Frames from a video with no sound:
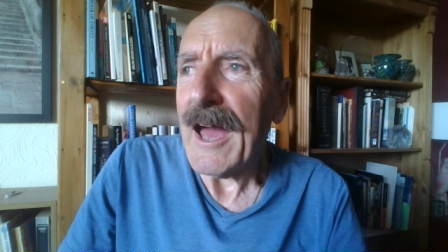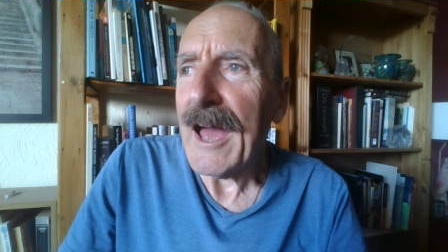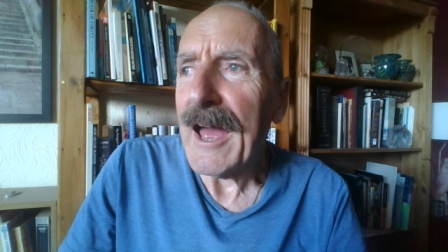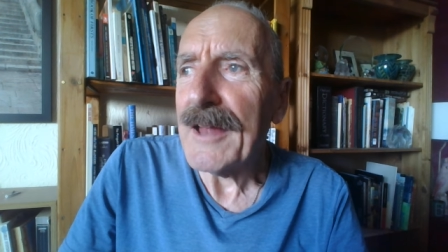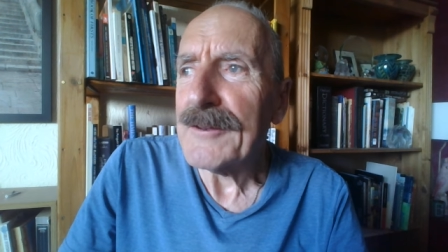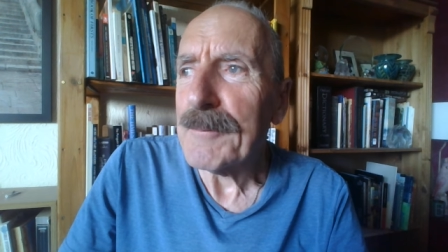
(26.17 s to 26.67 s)

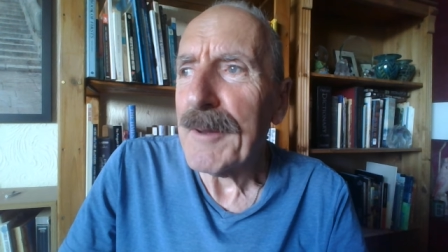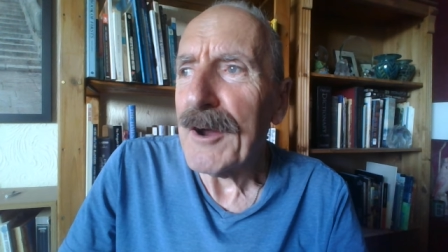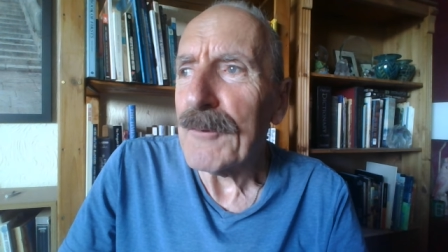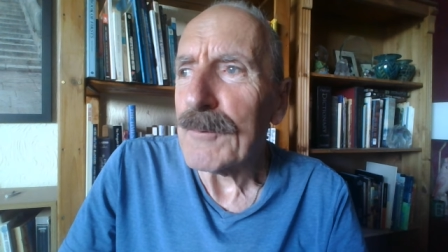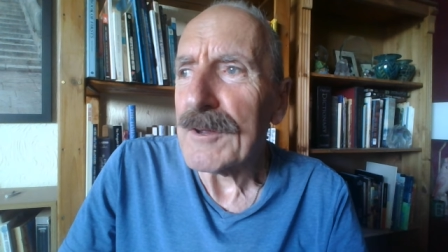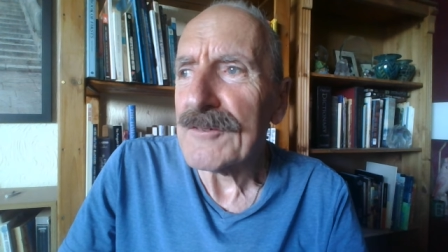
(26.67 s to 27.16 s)
and
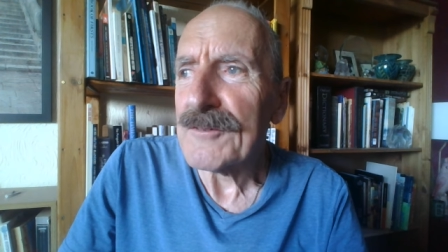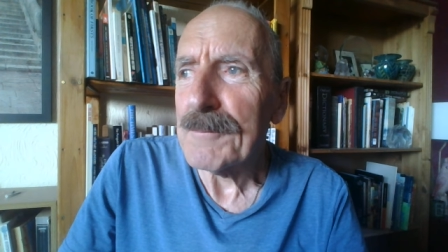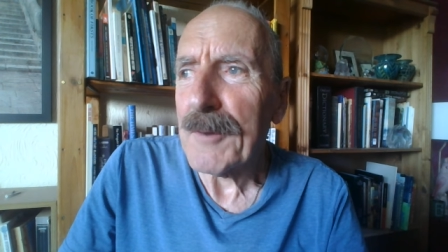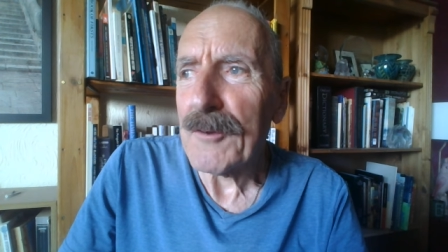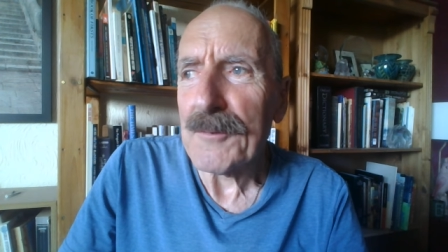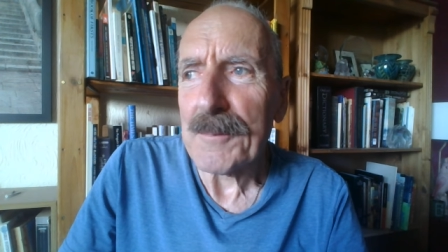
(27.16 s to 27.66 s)
about which
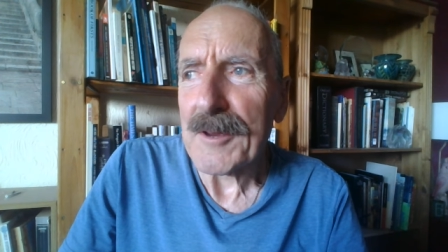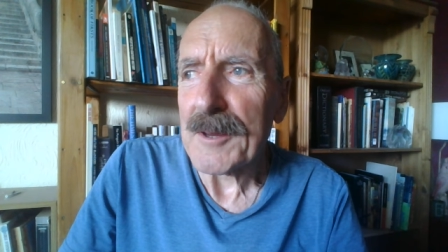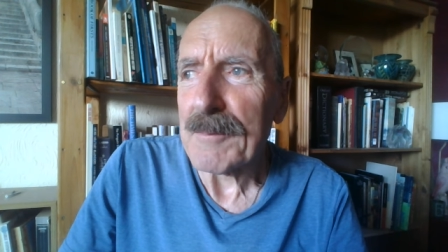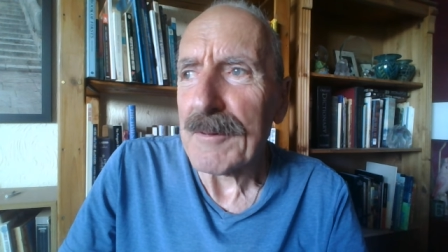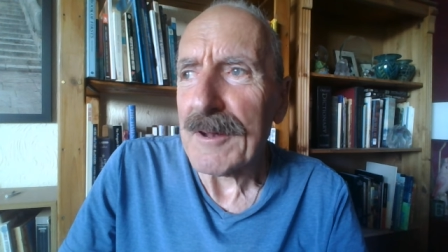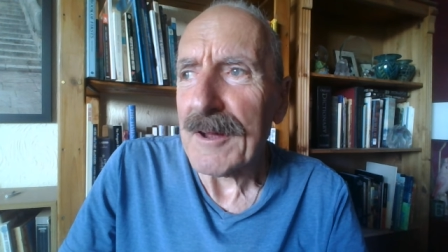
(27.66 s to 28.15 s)
most
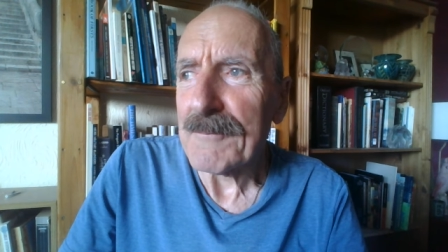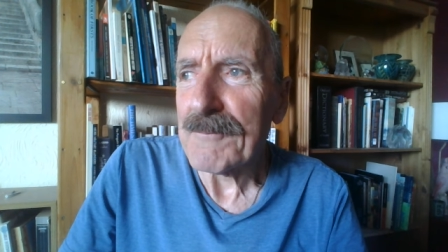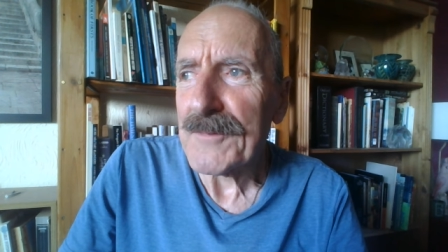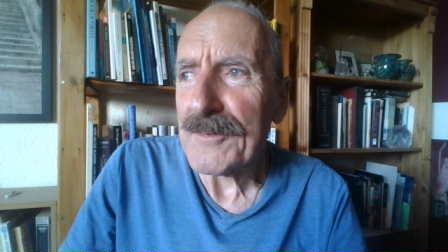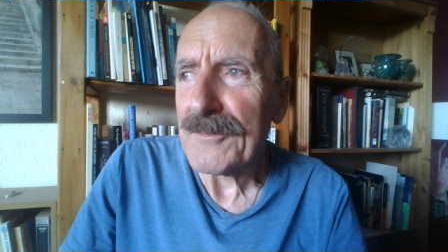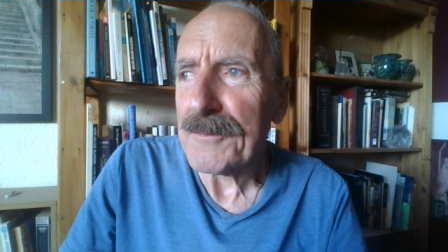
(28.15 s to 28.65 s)
people I
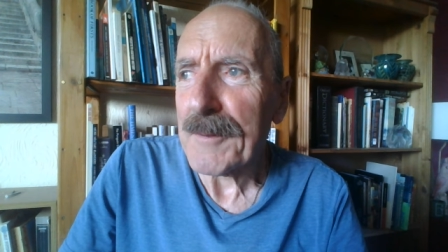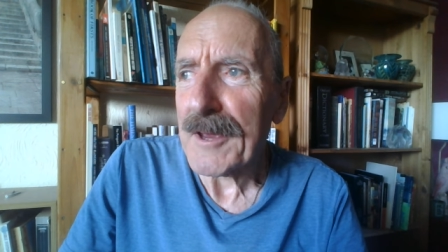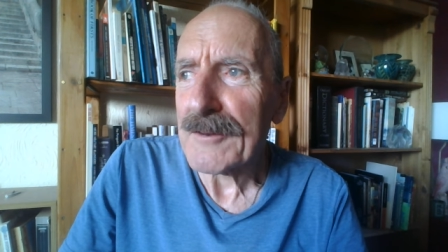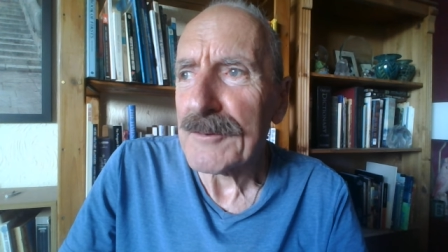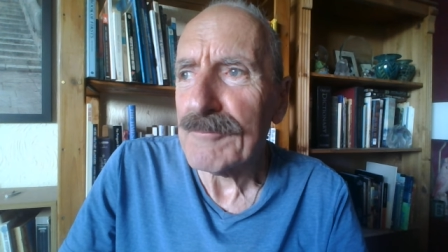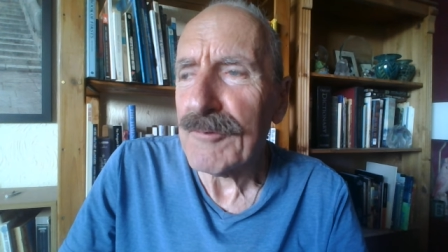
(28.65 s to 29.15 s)

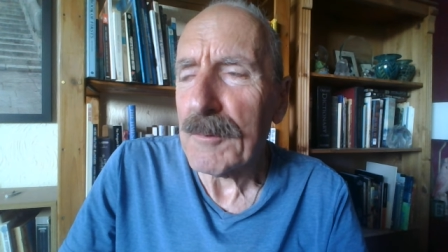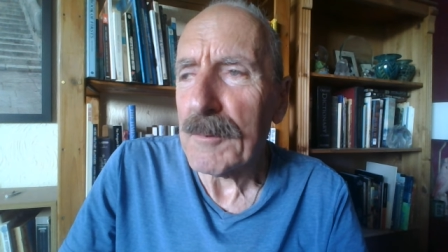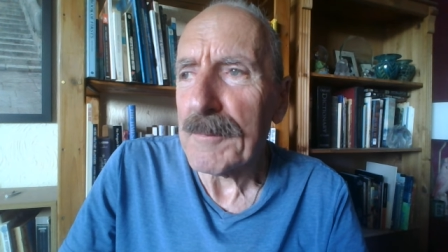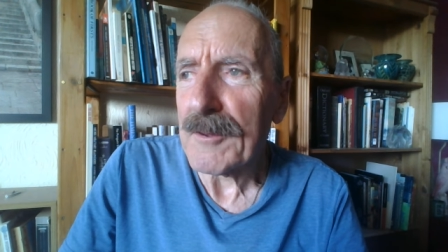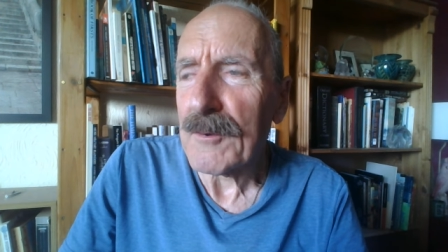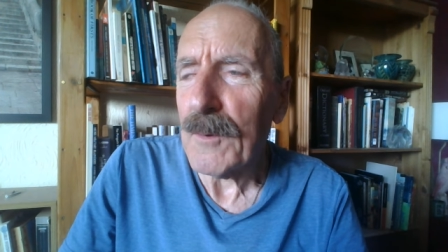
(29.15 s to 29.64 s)
suspect are
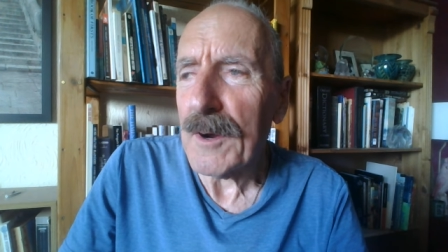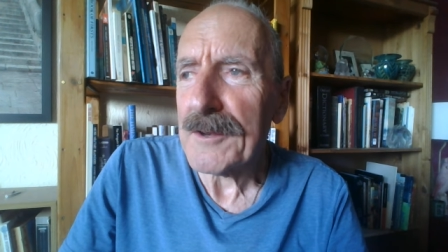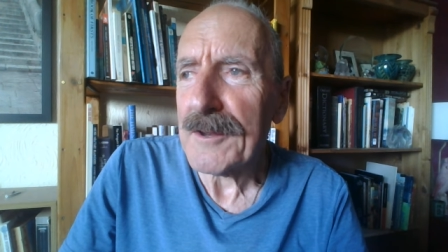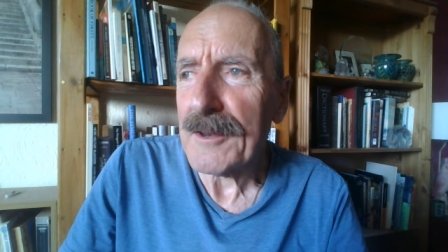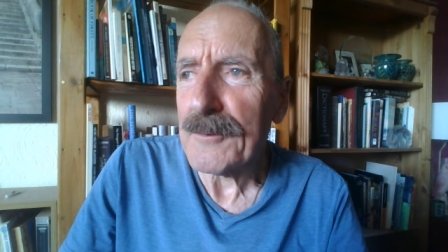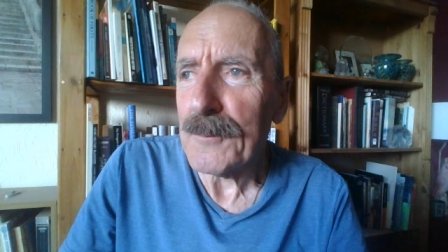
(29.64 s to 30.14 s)
probably
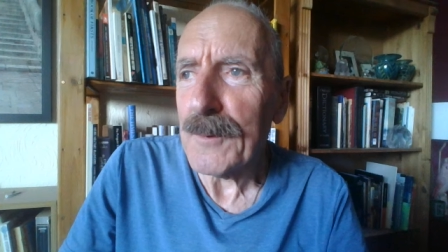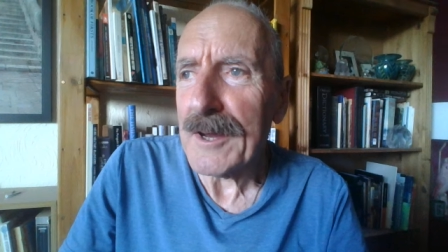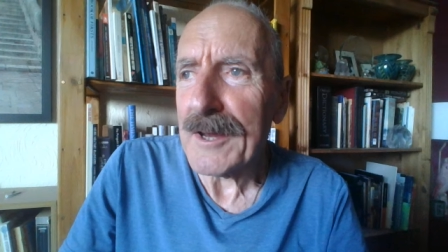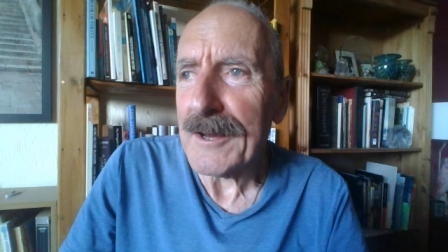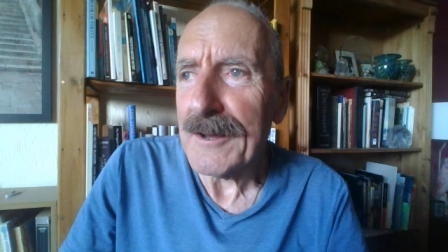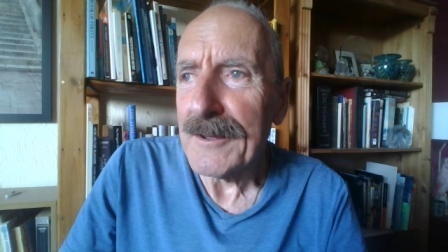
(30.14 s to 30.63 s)
quite
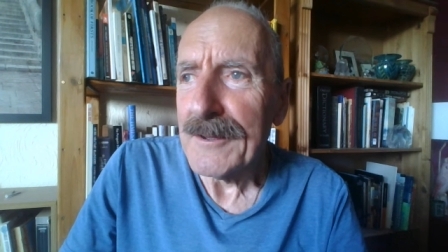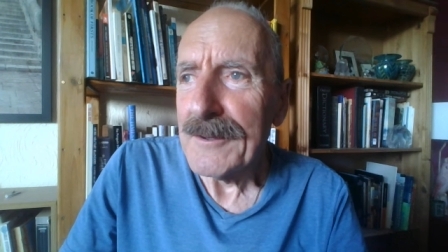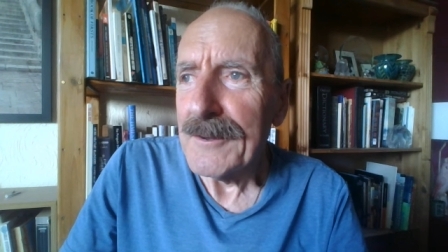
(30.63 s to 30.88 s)
unaware.